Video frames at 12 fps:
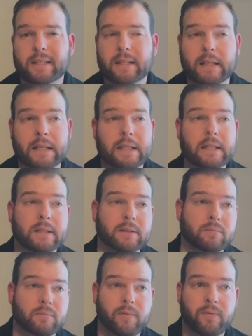
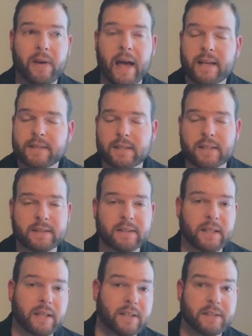the fastest
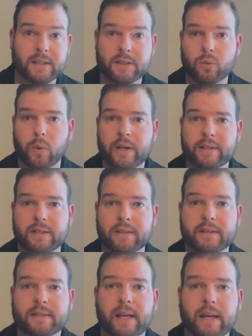and easiest ways
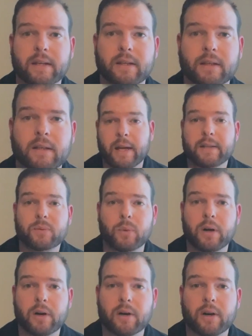into tech. And that's
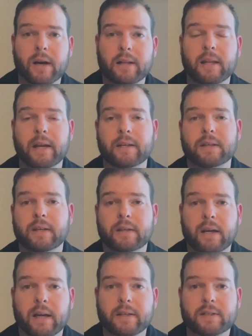where I landed.
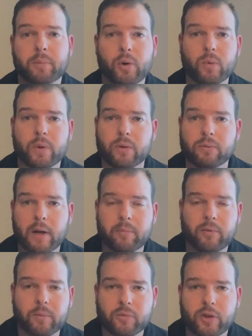I spoke with a rep
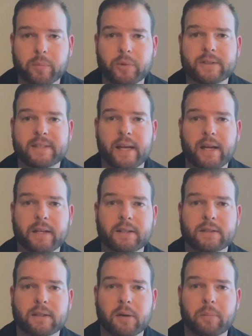from
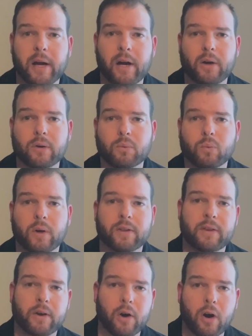TripleTen about what
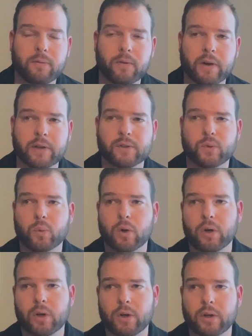their offerings
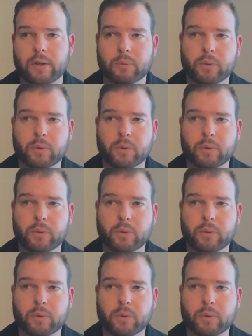were,